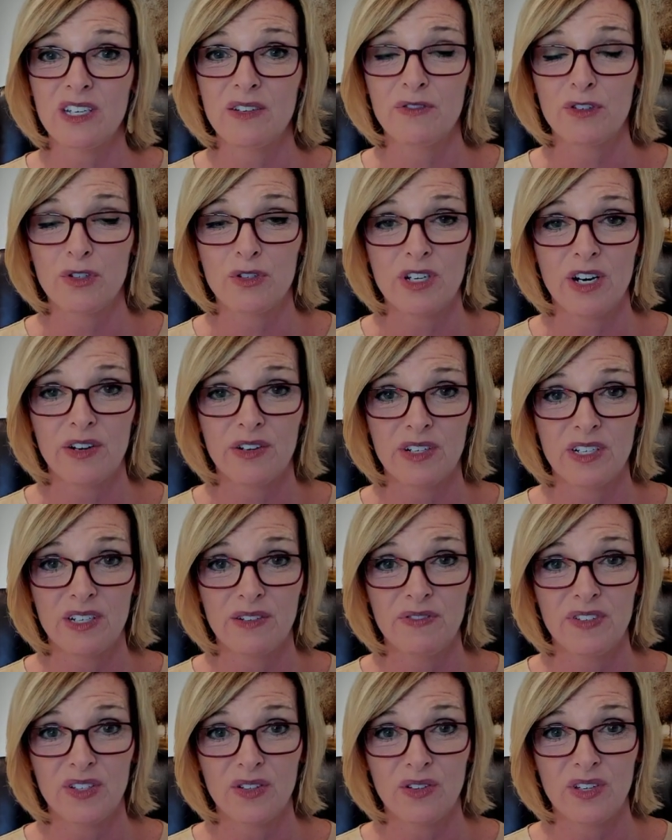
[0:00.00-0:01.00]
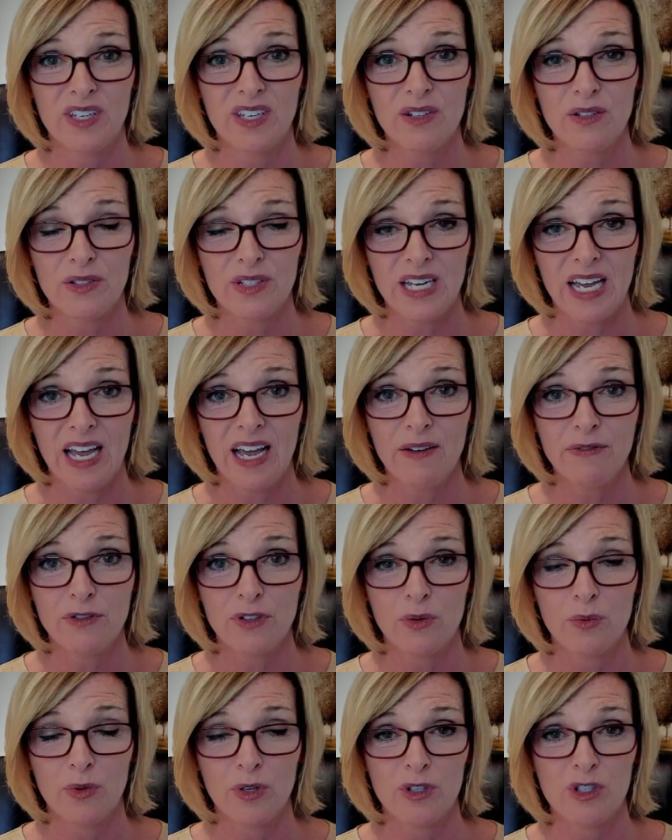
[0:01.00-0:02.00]
if you're starting to feel guilt
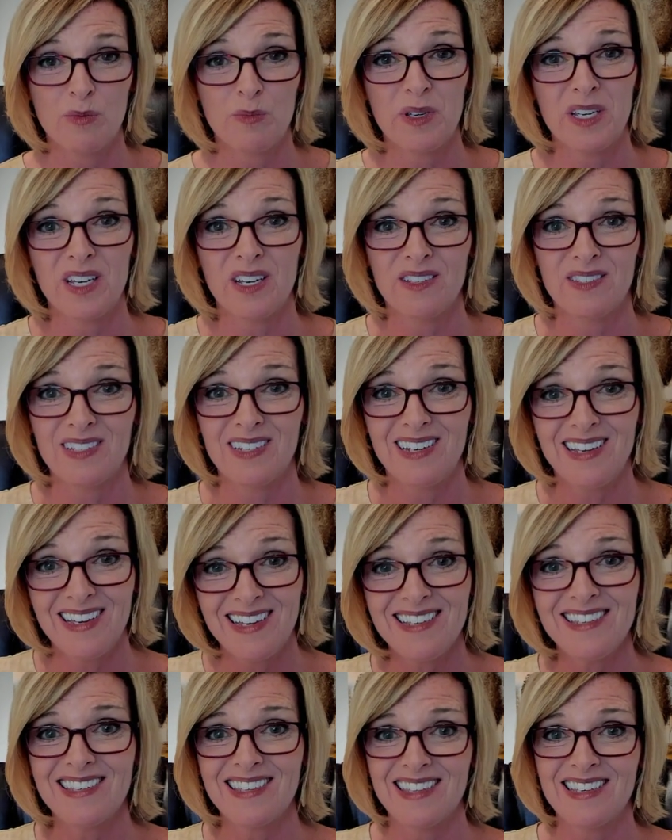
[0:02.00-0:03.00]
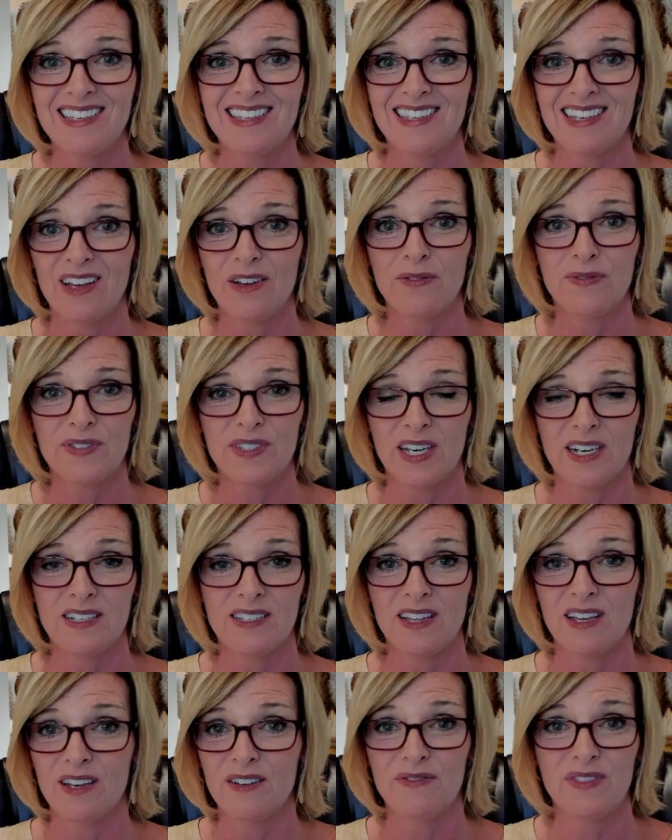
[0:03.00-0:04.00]
afterwards because it is the self
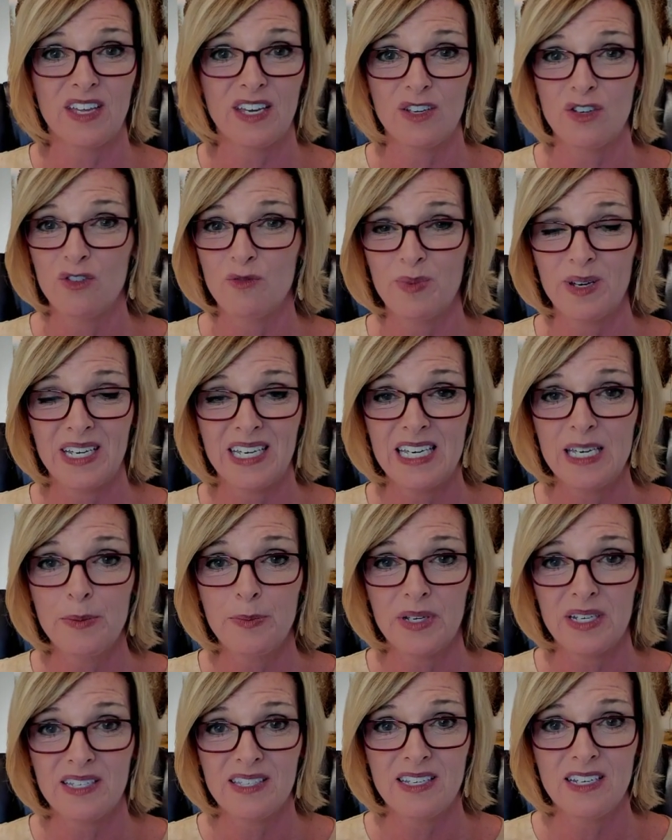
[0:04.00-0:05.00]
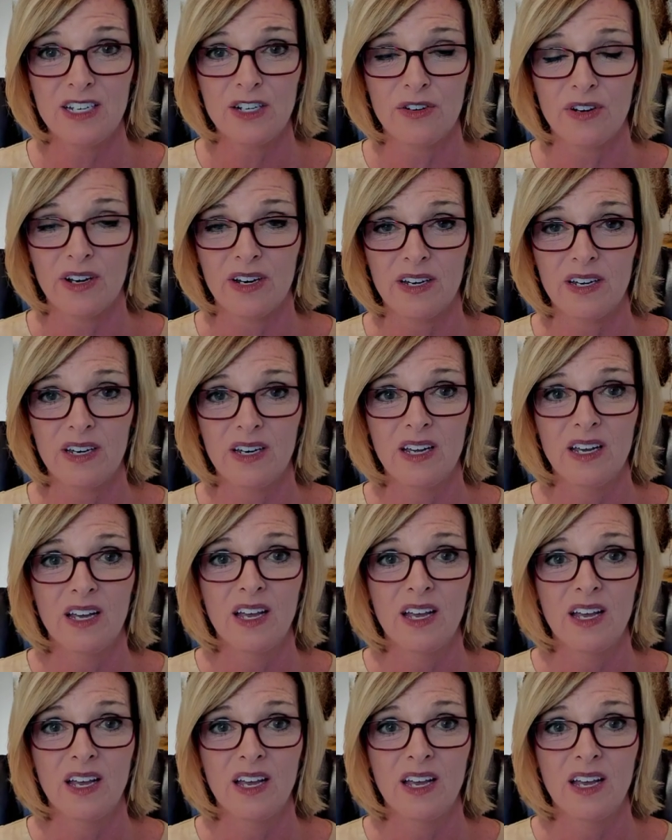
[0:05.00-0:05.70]
sex life that you've been keeping secret,